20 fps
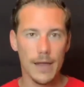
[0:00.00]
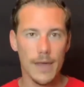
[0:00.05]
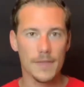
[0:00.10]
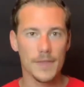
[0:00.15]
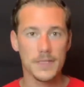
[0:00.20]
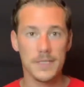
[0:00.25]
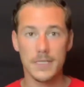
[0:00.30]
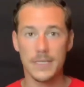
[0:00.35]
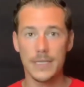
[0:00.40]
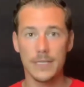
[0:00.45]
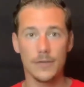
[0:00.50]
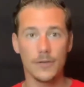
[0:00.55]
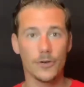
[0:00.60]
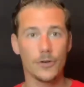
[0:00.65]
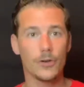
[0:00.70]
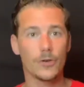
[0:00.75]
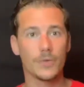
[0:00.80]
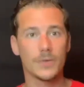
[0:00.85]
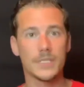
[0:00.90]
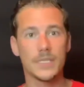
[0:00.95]
And this is either
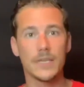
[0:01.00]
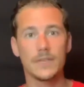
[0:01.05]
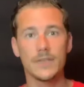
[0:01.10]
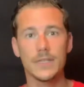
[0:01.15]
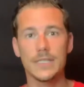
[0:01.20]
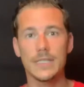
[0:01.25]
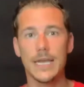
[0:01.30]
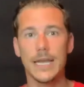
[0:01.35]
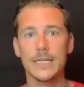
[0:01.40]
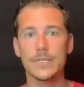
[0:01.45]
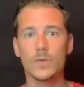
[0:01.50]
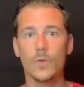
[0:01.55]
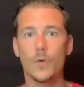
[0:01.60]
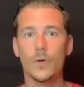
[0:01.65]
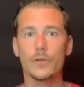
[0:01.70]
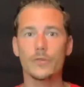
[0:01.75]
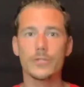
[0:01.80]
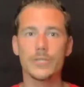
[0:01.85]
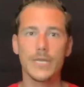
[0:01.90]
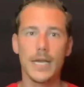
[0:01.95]
in your receiving stance
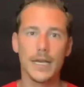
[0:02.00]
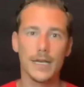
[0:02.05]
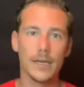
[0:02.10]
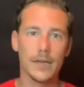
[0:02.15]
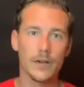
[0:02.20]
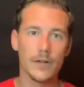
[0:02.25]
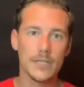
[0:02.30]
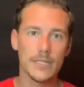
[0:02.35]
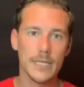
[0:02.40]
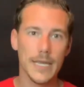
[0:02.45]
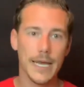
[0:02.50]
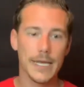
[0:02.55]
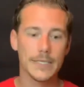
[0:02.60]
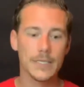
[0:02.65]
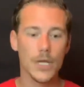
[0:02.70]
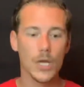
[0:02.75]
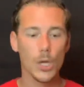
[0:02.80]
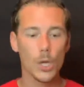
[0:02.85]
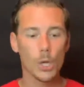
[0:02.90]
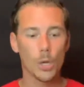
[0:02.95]
or in your secondary stance,